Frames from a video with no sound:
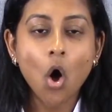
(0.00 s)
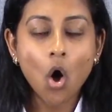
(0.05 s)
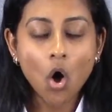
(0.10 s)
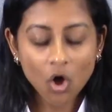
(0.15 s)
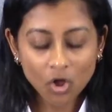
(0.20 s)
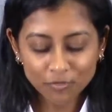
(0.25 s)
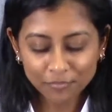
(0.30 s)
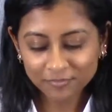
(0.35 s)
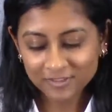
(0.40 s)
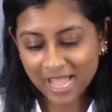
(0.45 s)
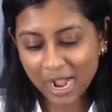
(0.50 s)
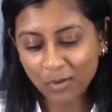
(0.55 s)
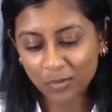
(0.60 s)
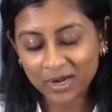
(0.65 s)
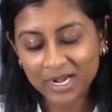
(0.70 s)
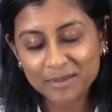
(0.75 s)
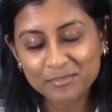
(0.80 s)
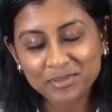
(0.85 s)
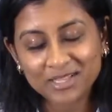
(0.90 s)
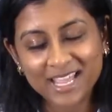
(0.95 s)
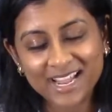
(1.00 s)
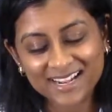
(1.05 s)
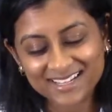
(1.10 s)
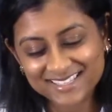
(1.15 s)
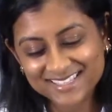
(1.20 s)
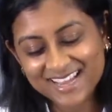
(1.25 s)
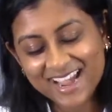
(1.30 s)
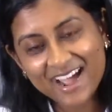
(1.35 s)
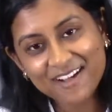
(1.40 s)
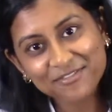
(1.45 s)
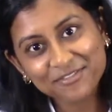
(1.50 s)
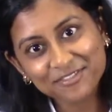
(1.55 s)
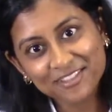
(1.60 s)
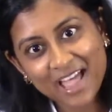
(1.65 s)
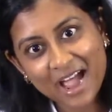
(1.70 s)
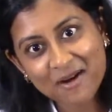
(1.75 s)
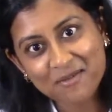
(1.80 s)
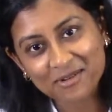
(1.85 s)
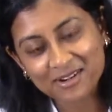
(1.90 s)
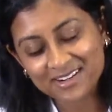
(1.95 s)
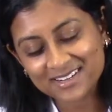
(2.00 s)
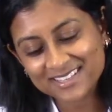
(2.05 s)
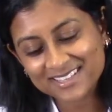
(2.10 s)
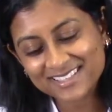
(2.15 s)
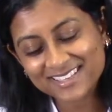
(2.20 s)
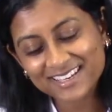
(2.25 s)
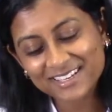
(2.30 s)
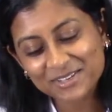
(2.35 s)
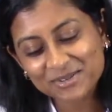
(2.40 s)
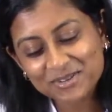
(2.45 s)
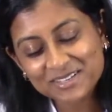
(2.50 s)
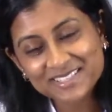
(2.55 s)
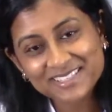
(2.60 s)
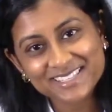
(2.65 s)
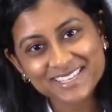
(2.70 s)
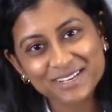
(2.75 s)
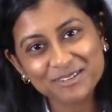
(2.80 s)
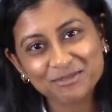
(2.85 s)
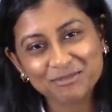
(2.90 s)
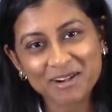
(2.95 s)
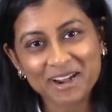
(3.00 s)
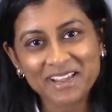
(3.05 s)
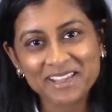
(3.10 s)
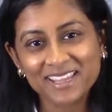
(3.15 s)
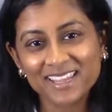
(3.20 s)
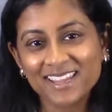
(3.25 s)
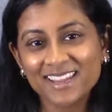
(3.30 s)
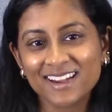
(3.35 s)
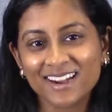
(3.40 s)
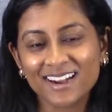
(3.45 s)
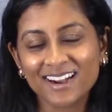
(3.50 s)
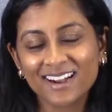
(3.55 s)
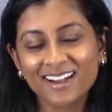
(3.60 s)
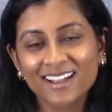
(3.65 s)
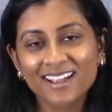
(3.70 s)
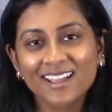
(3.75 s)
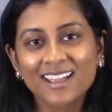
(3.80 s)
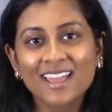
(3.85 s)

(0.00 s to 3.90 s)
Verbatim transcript: all flowering plants have flowers, like you can see right here.